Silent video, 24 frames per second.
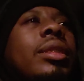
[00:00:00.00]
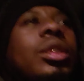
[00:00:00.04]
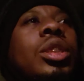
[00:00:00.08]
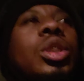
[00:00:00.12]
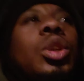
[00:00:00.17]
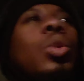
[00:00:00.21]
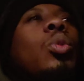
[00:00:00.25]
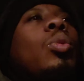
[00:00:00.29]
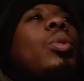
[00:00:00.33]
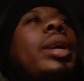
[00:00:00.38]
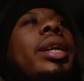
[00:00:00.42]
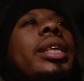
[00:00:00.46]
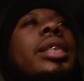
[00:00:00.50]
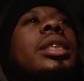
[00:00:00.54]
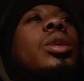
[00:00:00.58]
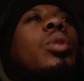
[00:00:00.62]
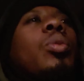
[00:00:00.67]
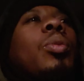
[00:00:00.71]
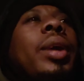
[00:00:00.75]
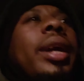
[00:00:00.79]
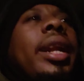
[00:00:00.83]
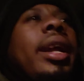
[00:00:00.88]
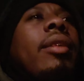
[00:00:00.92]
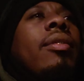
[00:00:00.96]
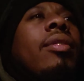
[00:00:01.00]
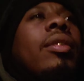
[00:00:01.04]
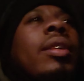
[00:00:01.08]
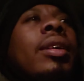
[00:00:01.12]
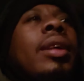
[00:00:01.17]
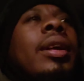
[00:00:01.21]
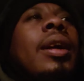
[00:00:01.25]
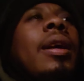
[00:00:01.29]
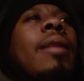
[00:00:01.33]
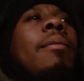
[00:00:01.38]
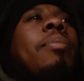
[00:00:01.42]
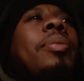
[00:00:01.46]
two weeks or whatever,
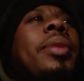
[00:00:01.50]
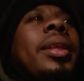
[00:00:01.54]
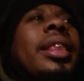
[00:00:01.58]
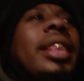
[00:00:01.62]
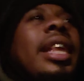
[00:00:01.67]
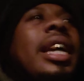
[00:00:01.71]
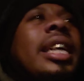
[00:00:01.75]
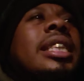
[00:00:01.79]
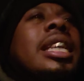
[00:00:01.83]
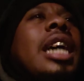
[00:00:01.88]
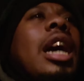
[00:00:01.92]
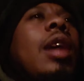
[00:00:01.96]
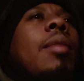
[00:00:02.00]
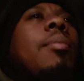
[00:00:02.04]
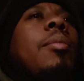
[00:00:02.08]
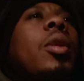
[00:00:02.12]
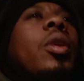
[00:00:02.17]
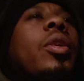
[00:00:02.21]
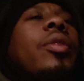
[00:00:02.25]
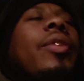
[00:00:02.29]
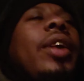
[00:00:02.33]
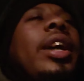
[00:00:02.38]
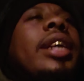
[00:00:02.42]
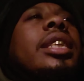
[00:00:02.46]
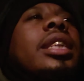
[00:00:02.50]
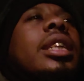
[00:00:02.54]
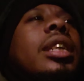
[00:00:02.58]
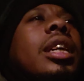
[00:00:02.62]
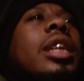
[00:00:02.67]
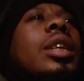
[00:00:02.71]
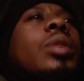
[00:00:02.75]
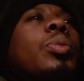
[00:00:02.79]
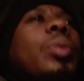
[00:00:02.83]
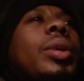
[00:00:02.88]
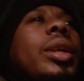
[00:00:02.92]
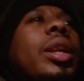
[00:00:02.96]
that's our motivation
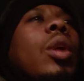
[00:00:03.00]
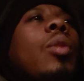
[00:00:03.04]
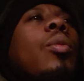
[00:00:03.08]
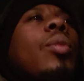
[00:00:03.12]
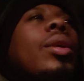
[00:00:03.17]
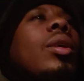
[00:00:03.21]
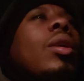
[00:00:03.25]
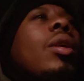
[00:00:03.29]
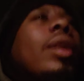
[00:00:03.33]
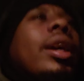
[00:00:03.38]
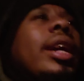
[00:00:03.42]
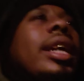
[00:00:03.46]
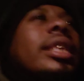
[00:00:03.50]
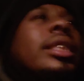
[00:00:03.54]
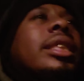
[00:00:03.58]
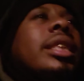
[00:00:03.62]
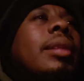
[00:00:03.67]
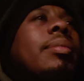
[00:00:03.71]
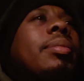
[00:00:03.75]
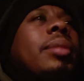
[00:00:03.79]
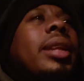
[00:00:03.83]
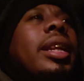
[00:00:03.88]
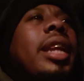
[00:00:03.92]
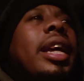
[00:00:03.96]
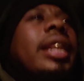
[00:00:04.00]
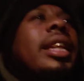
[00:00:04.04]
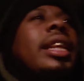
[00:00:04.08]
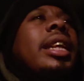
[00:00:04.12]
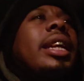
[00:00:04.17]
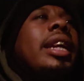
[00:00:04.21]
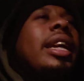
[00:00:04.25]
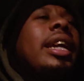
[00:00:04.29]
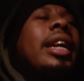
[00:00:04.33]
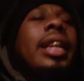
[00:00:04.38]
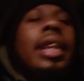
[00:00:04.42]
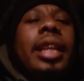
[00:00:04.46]
because we know we're gonna get something at
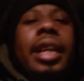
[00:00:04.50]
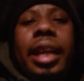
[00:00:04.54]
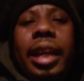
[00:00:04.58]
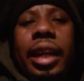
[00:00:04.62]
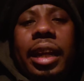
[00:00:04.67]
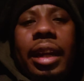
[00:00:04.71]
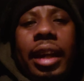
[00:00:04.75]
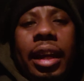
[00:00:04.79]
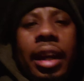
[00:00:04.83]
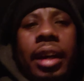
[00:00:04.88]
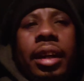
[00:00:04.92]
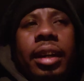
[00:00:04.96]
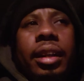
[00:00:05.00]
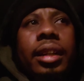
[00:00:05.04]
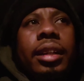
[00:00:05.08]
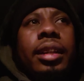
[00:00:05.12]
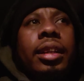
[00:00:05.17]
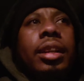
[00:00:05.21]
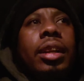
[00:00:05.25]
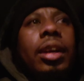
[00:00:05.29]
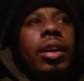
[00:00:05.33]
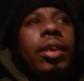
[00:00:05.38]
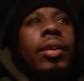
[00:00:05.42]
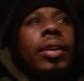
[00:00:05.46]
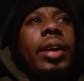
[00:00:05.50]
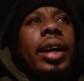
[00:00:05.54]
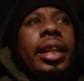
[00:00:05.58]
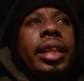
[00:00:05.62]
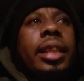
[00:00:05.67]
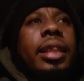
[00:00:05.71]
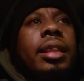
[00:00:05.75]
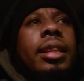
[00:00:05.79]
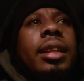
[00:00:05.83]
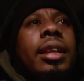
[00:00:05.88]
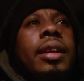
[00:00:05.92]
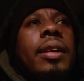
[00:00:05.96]
the end, of, uh, you know, at
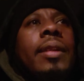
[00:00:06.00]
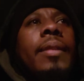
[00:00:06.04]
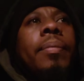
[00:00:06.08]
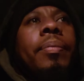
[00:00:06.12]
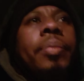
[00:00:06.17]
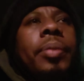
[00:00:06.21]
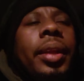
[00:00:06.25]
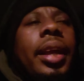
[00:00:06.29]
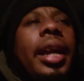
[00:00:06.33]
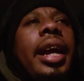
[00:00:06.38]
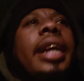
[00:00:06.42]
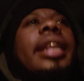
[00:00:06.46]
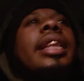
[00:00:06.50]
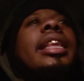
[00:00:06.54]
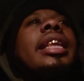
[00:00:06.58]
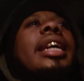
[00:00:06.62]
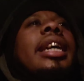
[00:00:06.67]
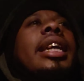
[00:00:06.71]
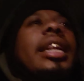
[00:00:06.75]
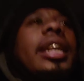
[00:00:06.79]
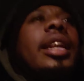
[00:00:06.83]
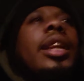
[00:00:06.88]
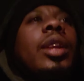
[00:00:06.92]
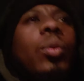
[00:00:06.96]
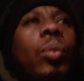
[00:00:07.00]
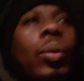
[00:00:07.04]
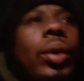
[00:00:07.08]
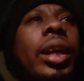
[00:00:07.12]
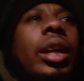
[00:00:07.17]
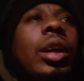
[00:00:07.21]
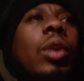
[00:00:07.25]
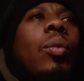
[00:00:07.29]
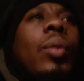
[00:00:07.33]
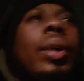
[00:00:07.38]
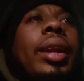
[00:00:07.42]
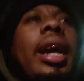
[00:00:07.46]
at the end of the
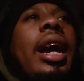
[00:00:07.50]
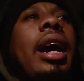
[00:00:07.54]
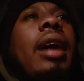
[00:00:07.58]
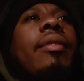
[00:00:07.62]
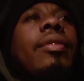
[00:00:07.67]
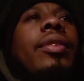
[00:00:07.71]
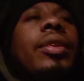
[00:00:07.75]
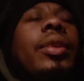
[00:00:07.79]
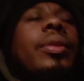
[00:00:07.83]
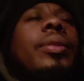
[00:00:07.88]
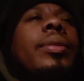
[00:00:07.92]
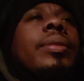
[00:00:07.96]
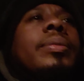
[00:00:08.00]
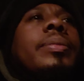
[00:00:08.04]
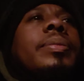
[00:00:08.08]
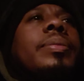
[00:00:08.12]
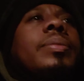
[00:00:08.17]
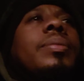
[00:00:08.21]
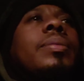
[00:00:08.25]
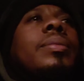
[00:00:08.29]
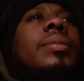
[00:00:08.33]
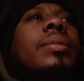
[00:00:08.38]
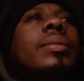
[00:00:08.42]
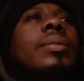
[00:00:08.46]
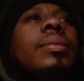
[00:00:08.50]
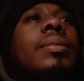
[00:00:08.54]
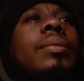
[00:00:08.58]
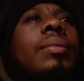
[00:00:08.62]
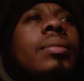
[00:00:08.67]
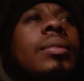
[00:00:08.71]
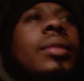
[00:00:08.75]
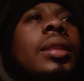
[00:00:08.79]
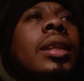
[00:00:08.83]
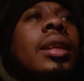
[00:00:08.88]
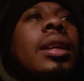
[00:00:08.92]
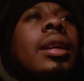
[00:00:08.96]
week or what have you.
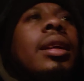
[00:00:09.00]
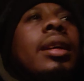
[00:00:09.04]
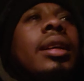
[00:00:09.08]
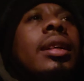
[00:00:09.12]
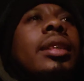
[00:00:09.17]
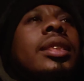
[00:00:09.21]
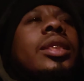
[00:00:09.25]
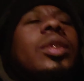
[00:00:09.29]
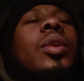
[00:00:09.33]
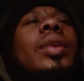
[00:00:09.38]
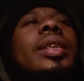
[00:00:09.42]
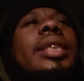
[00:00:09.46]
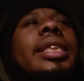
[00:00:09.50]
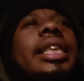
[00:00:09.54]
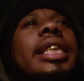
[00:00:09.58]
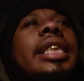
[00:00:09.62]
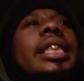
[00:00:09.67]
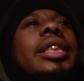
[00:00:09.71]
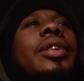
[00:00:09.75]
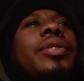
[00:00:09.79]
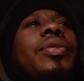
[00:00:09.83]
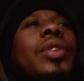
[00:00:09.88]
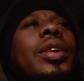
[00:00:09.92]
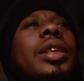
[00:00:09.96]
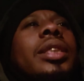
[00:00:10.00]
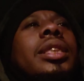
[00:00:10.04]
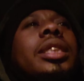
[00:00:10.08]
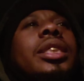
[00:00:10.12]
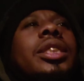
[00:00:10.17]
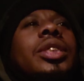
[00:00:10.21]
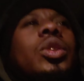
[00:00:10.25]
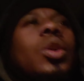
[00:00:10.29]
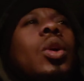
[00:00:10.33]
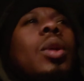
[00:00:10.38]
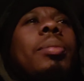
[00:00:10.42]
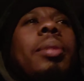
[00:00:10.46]
So it's easy for us to
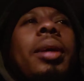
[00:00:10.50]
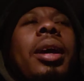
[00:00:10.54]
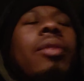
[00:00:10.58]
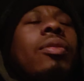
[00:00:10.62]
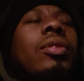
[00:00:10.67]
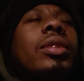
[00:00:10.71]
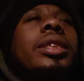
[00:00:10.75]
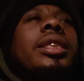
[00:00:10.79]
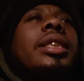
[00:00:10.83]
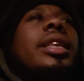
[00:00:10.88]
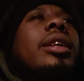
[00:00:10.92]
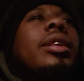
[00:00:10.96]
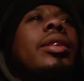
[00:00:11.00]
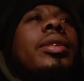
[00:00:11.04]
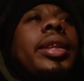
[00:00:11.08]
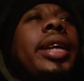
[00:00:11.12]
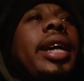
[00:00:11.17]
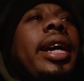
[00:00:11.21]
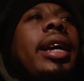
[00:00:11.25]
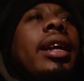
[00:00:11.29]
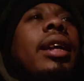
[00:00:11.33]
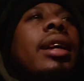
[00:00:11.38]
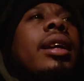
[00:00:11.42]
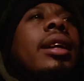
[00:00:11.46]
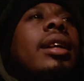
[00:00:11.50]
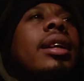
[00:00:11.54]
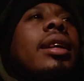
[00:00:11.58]
show up every single day.